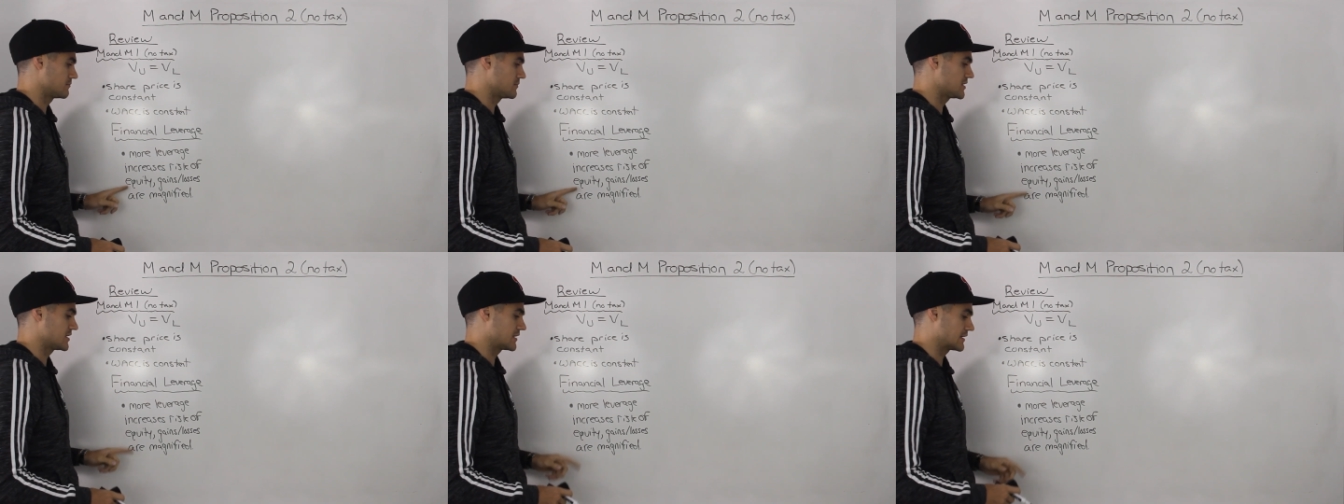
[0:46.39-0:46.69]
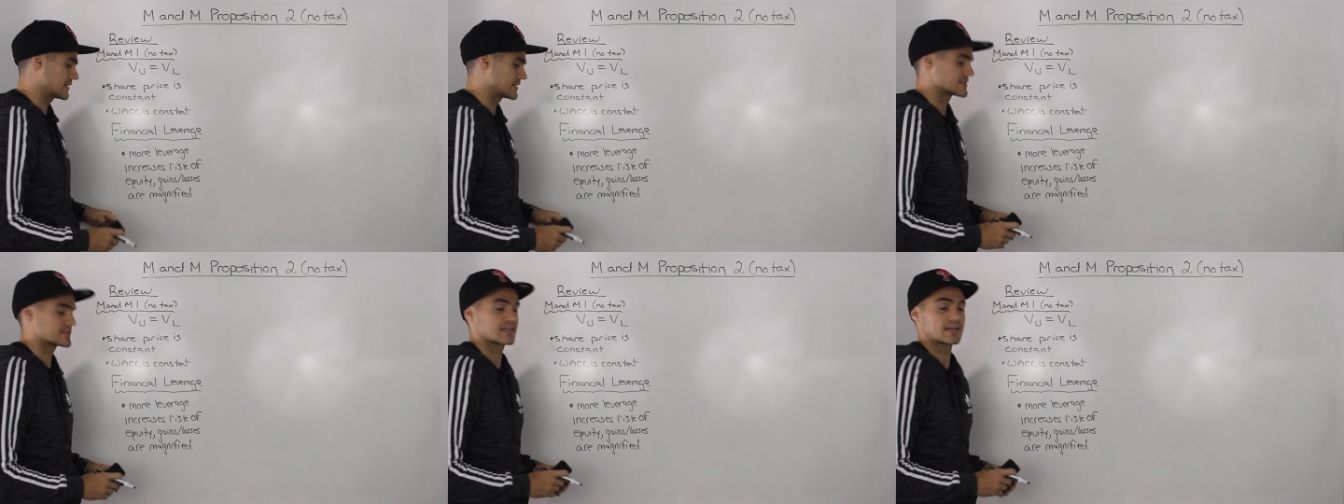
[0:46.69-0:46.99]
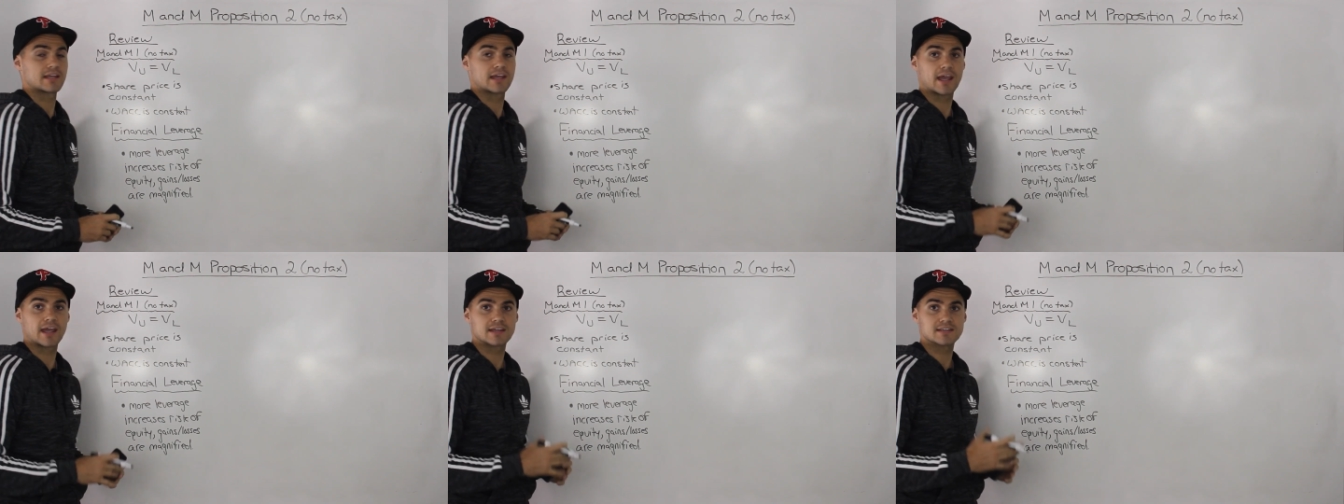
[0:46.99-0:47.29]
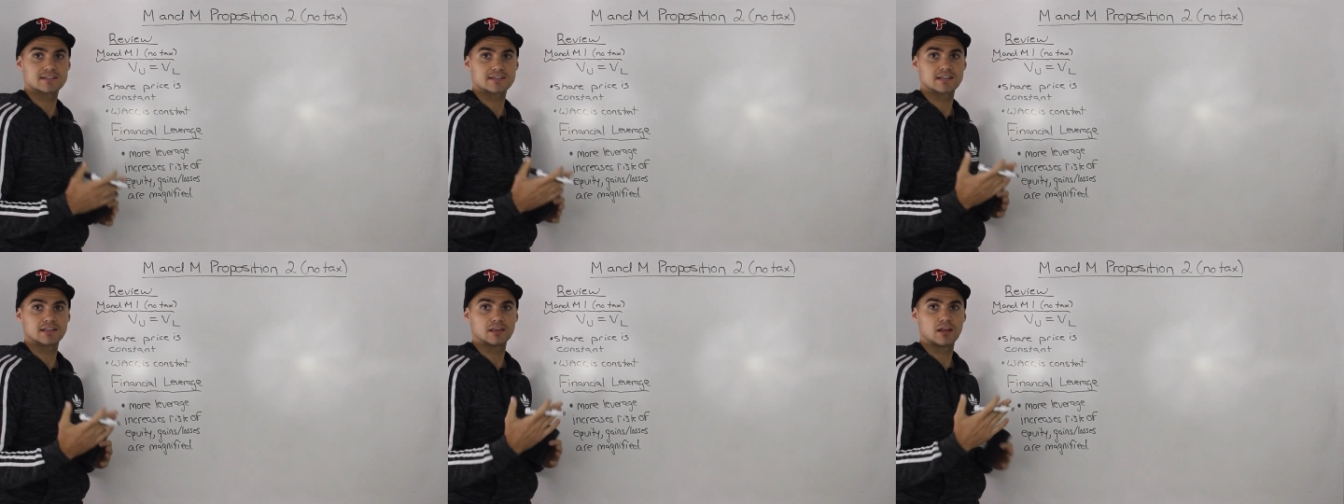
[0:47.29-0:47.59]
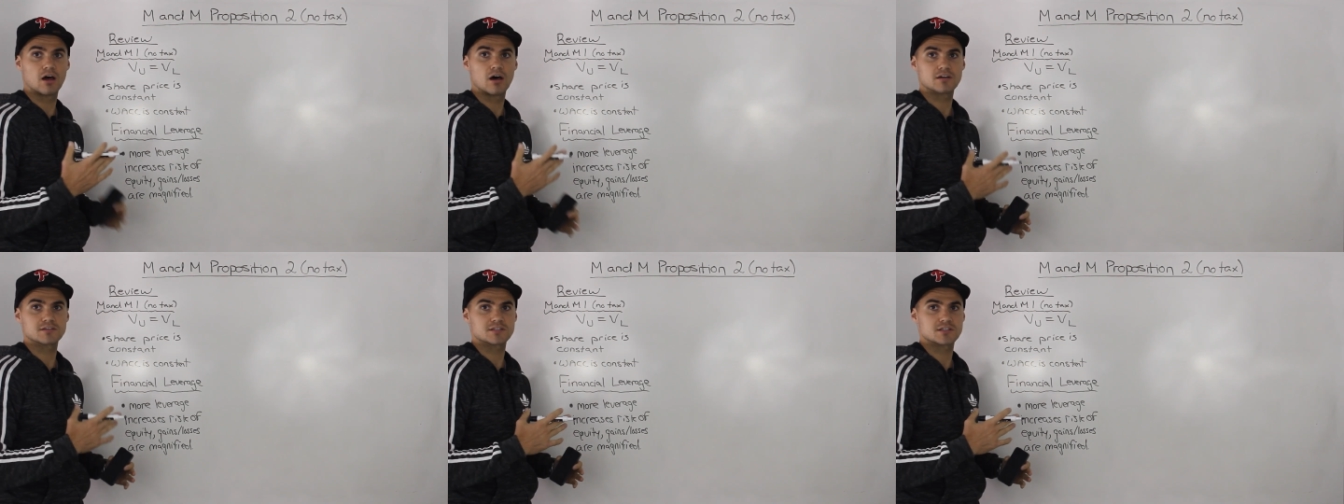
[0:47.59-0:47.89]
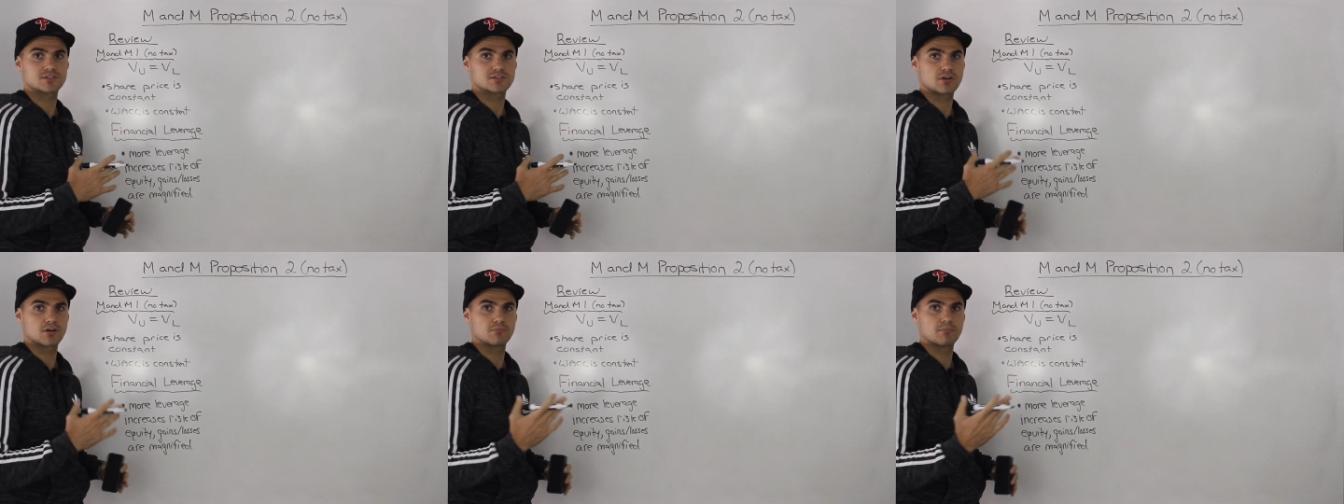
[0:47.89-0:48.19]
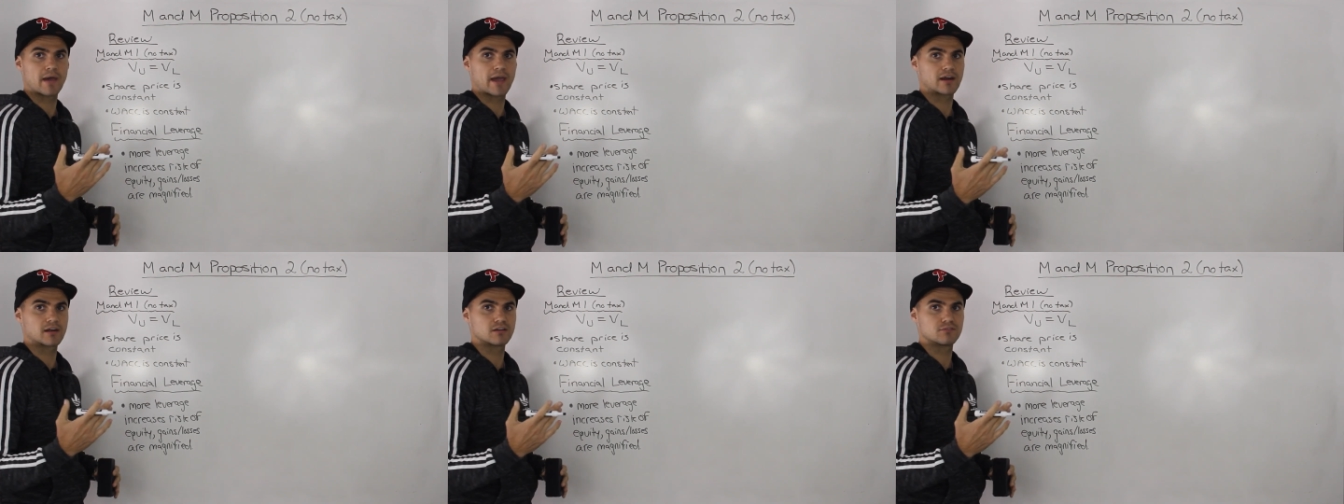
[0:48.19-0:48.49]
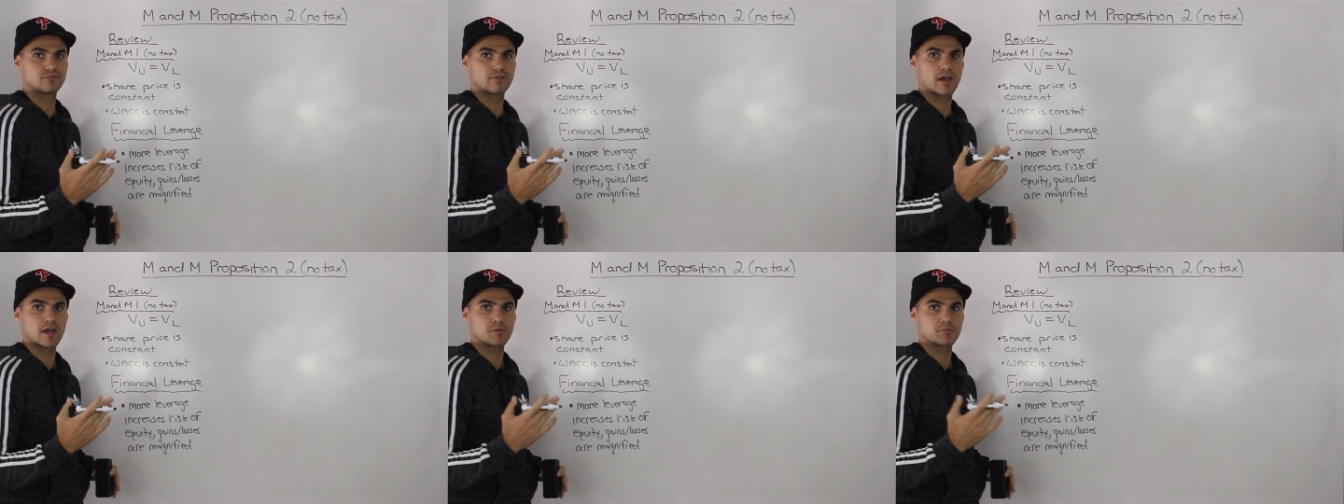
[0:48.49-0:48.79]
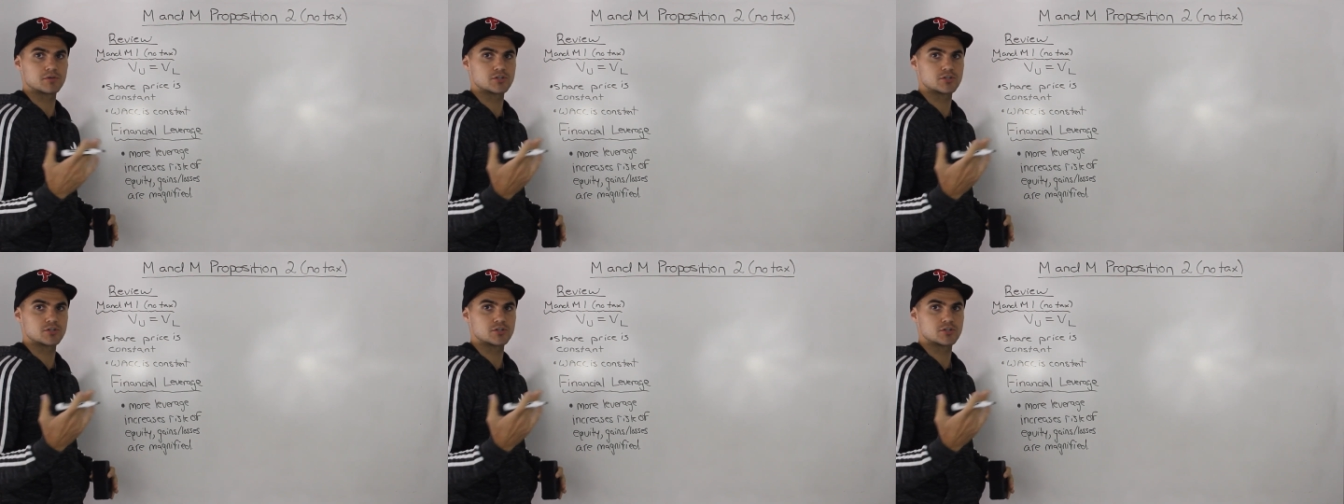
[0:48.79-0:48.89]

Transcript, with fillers: because the gains and losses are magnified.